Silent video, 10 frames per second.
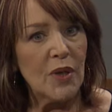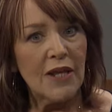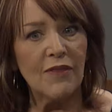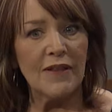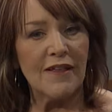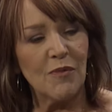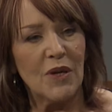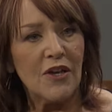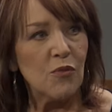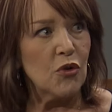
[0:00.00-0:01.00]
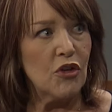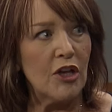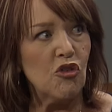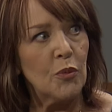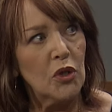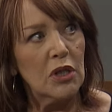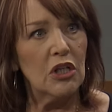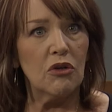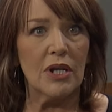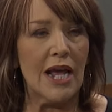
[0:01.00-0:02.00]
But I think that's because we're touchable,
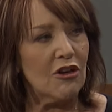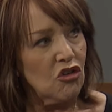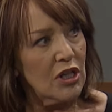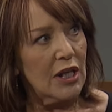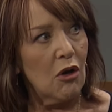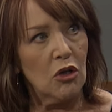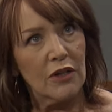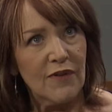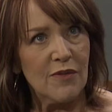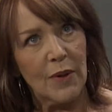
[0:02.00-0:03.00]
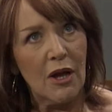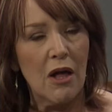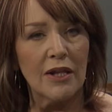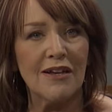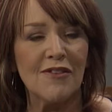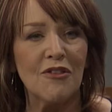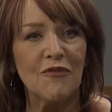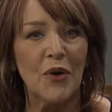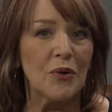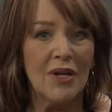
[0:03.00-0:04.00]
and you can actually get a hold of us by calling us on the
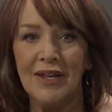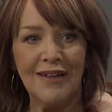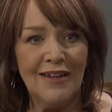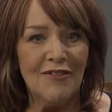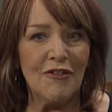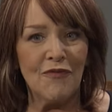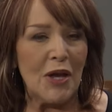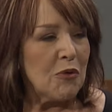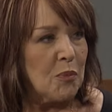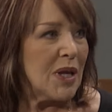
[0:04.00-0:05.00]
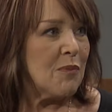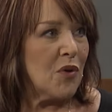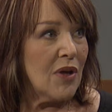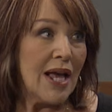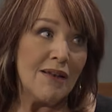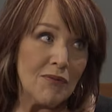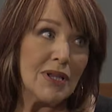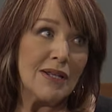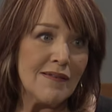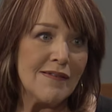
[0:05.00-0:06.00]
phone. The federal people and
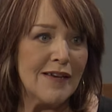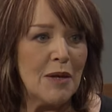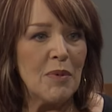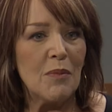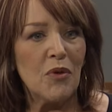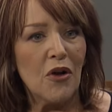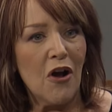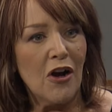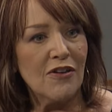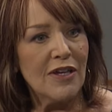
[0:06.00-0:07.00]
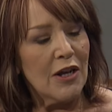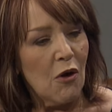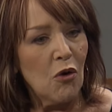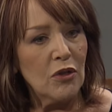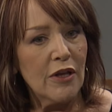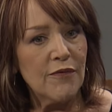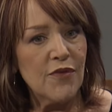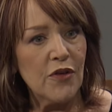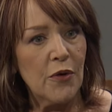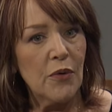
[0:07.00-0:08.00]
really the state people are hard to get a hold of.
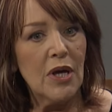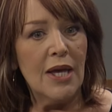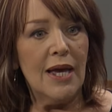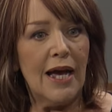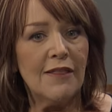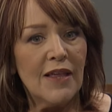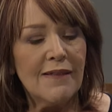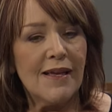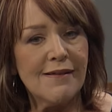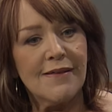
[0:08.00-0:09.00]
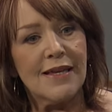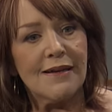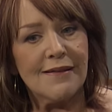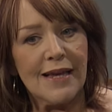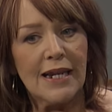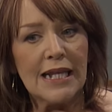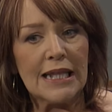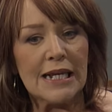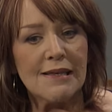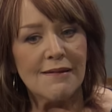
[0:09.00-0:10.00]
So I think they see us getting
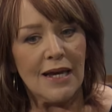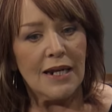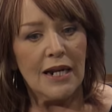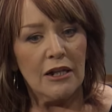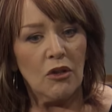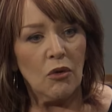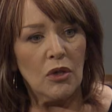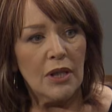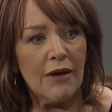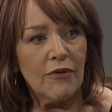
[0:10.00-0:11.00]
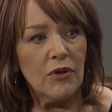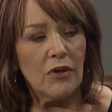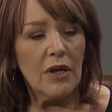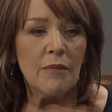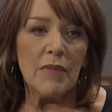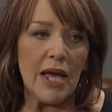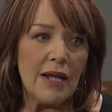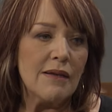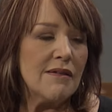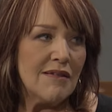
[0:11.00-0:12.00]
things done at a local level,
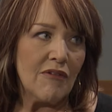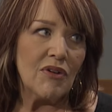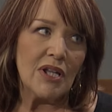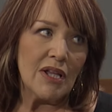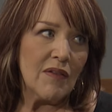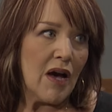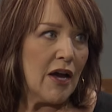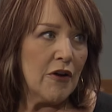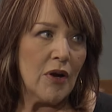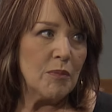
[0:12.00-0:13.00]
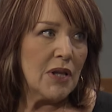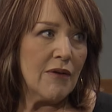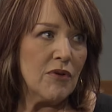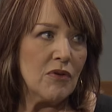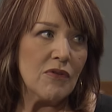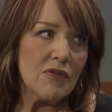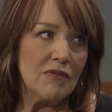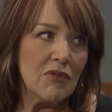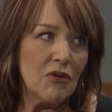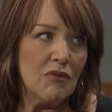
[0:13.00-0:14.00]
and definitely the higher up levels,
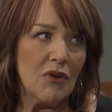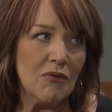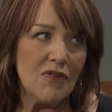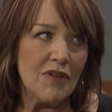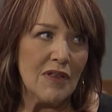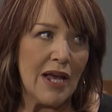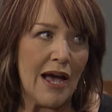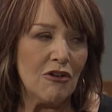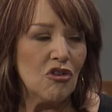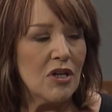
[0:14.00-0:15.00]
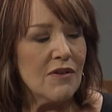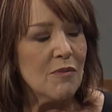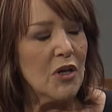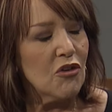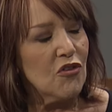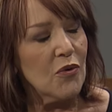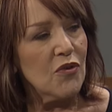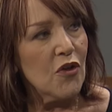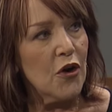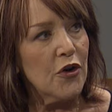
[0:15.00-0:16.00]
you don't see the action as much, so
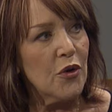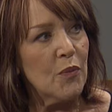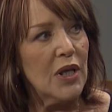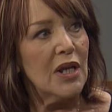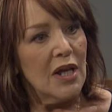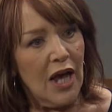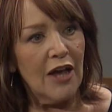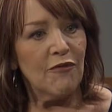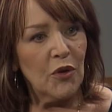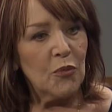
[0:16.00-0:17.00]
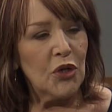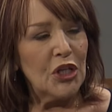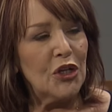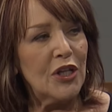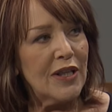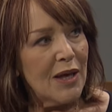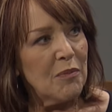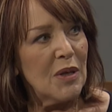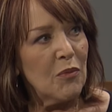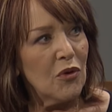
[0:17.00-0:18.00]
it's harder. But I feel pretty good that
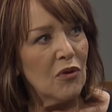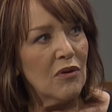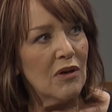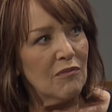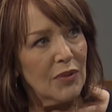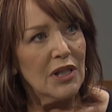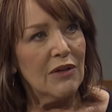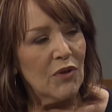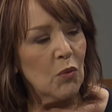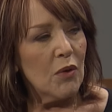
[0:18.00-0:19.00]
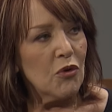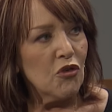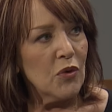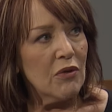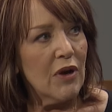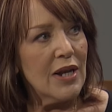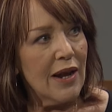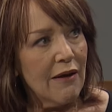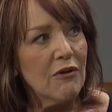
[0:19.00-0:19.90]
people believe in what we're doing right now.